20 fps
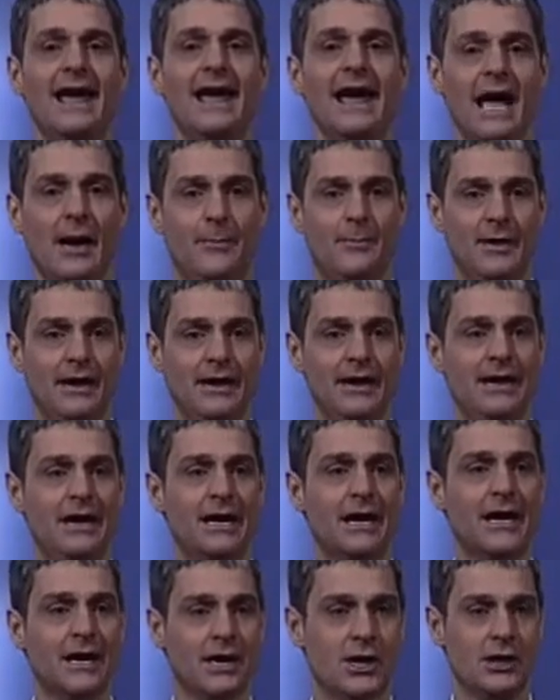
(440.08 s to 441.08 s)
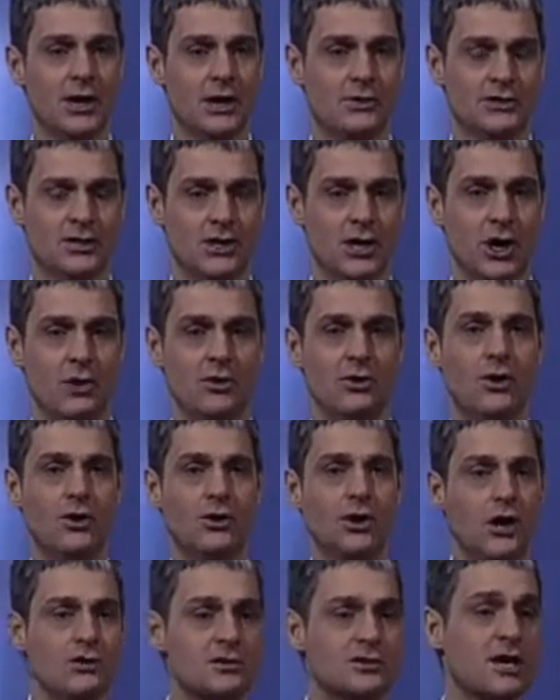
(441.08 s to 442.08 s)
epi-gnosko.
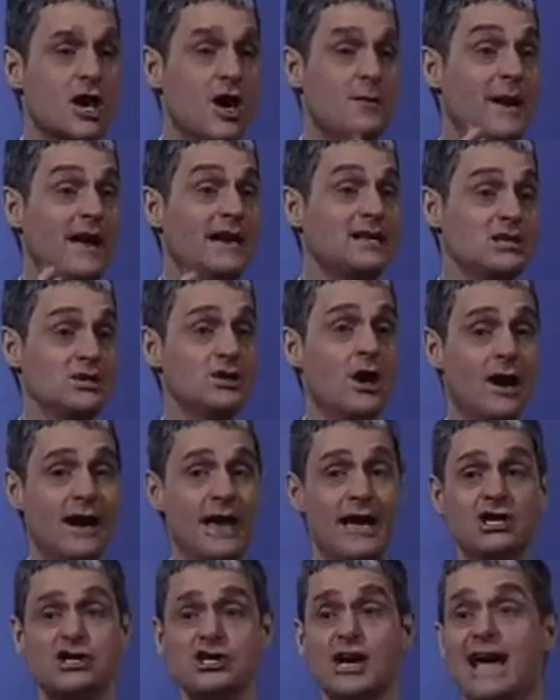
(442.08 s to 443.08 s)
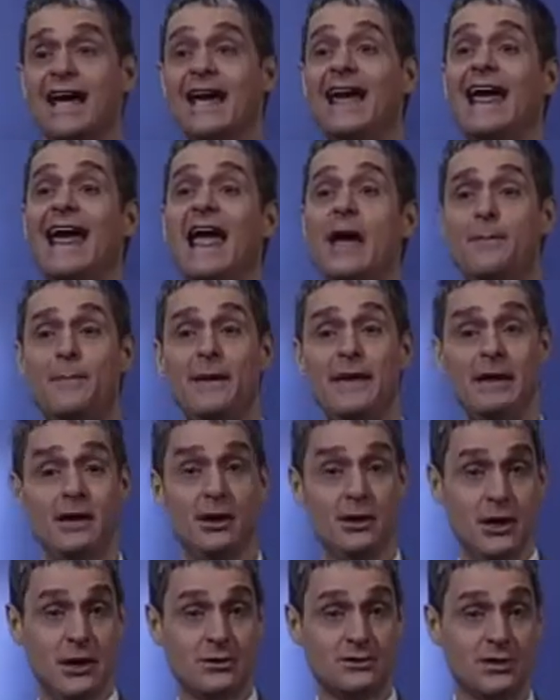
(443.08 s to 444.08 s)
Gnosko means knowledge,
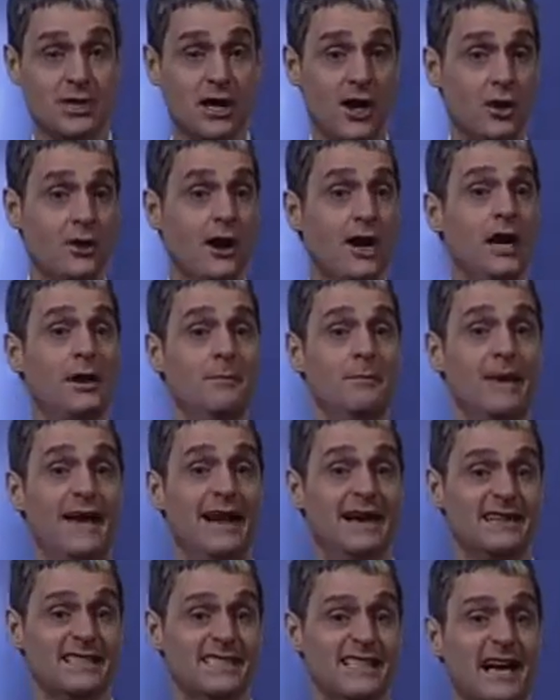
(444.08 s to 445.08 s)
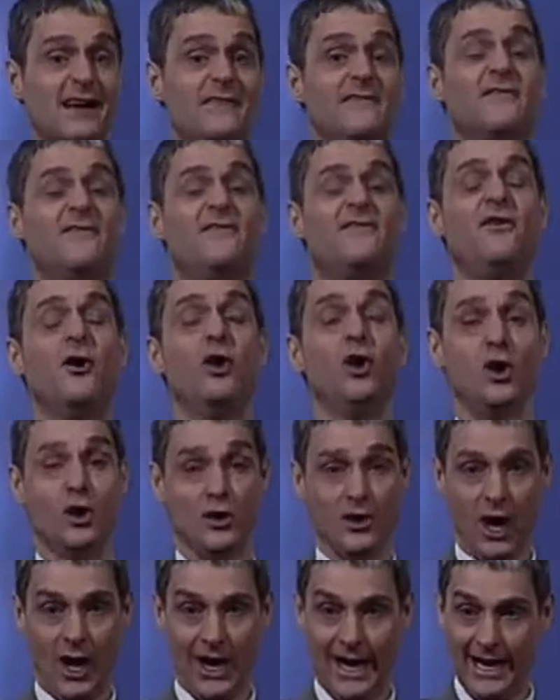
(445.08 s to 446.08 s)
epi-gnosko means full
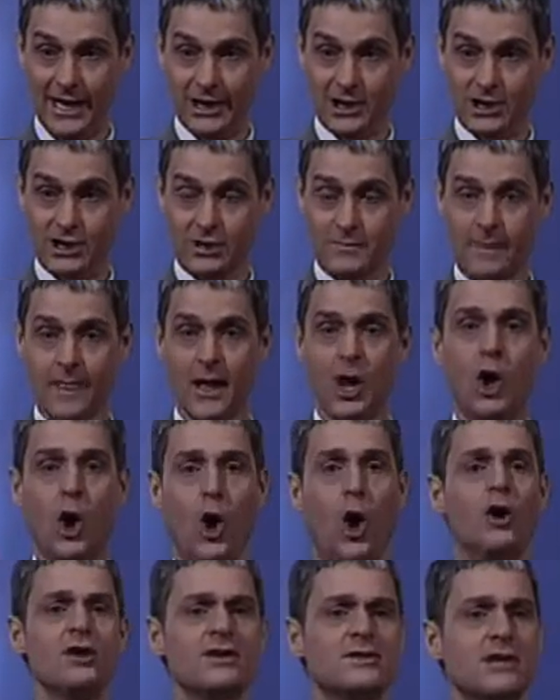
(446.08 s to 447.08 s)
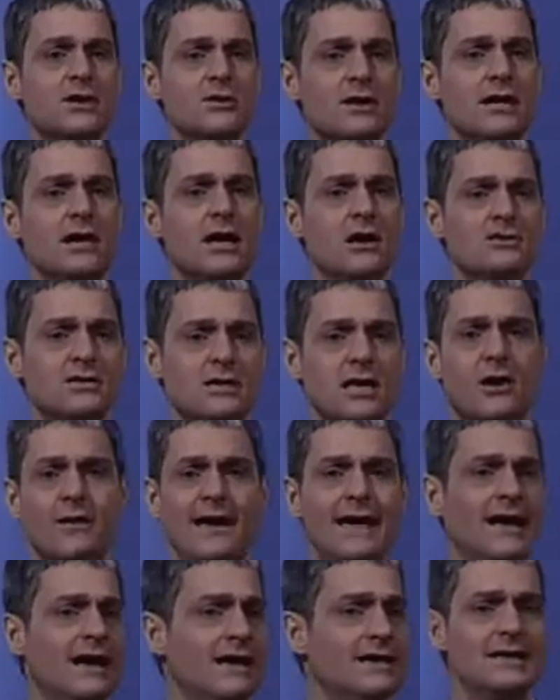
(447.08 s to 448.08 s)
knowledge. Also, gnosko
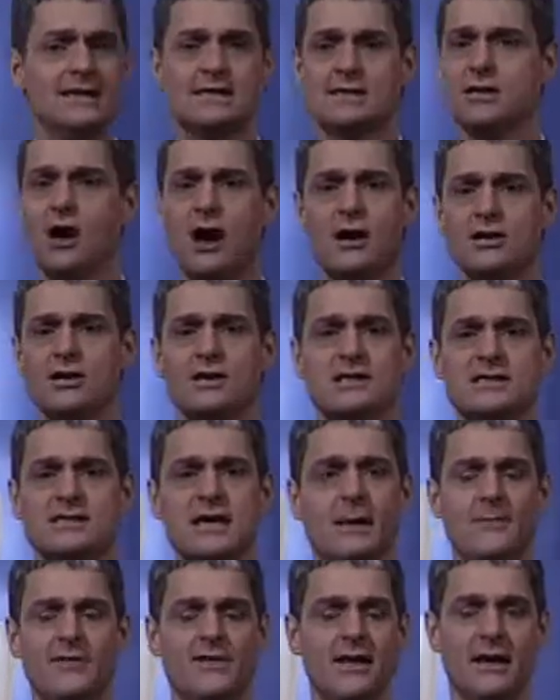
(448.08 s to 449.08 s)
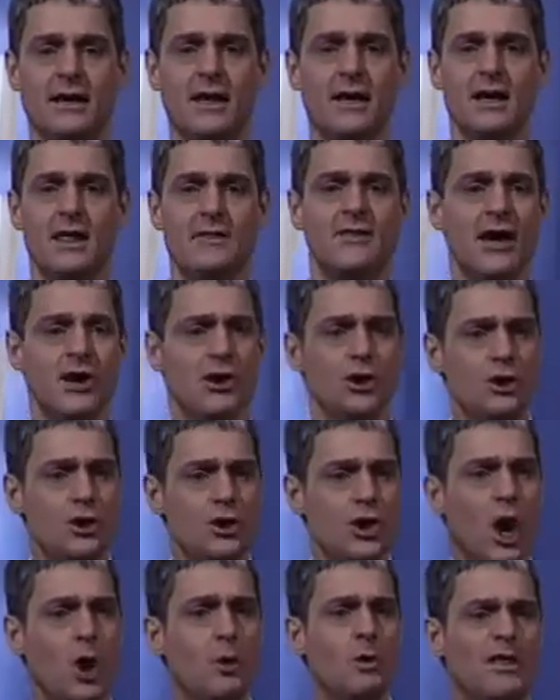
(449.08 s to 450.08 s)
here is not just something that you
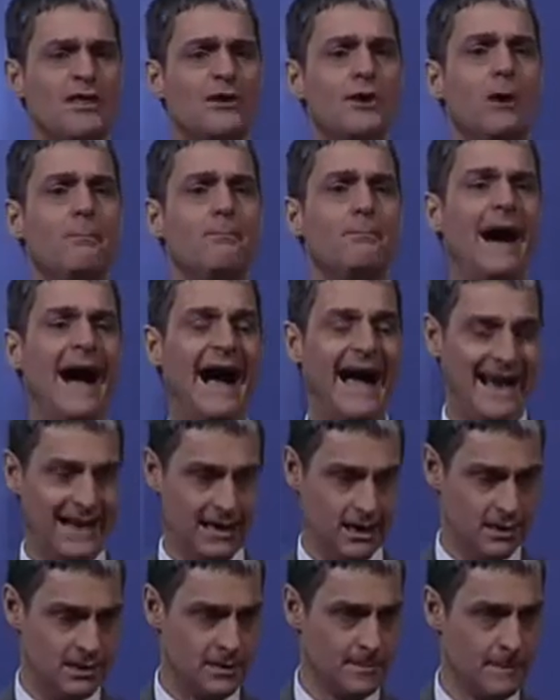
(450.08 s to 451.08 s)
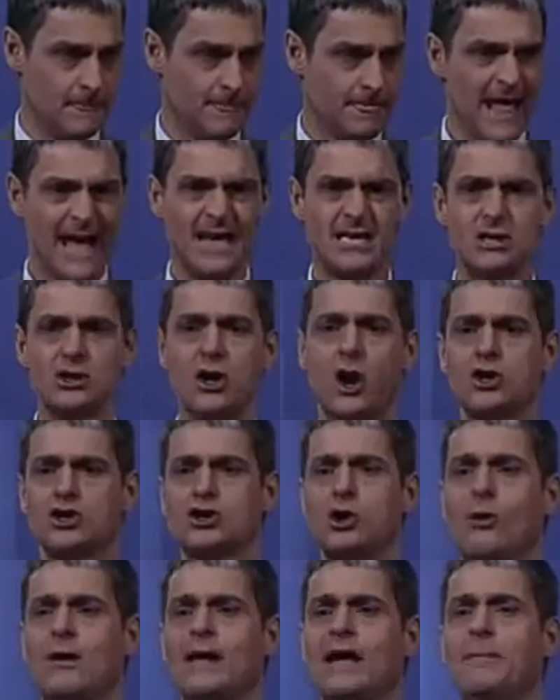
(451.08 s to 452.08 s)
know with your mind. It's not
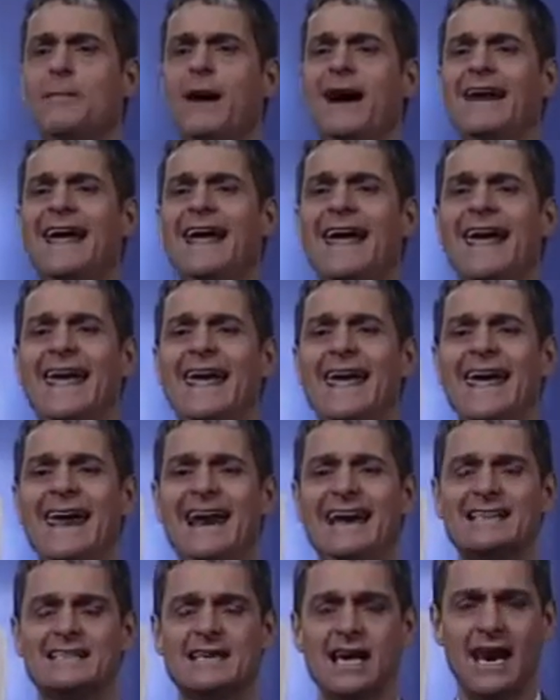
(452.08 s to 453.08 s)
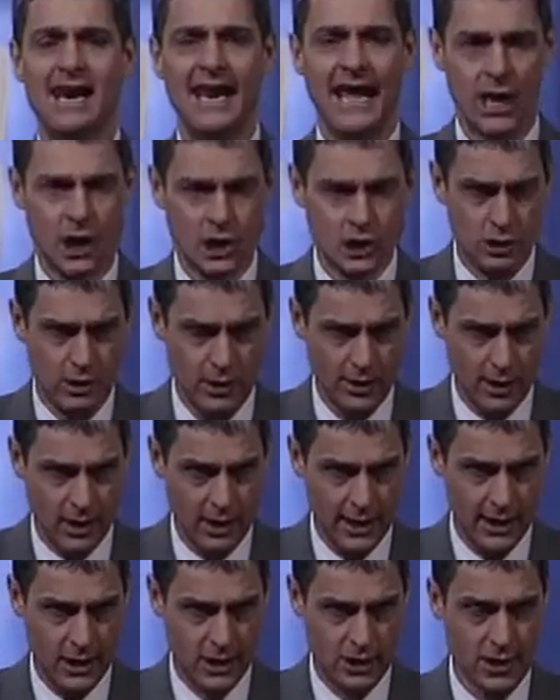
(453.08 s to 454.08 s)
talking about intellectual
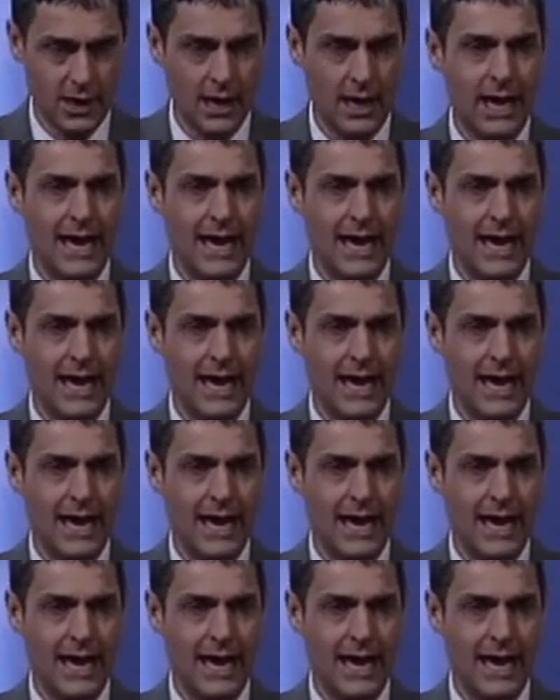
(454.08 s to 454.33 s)
knowledge.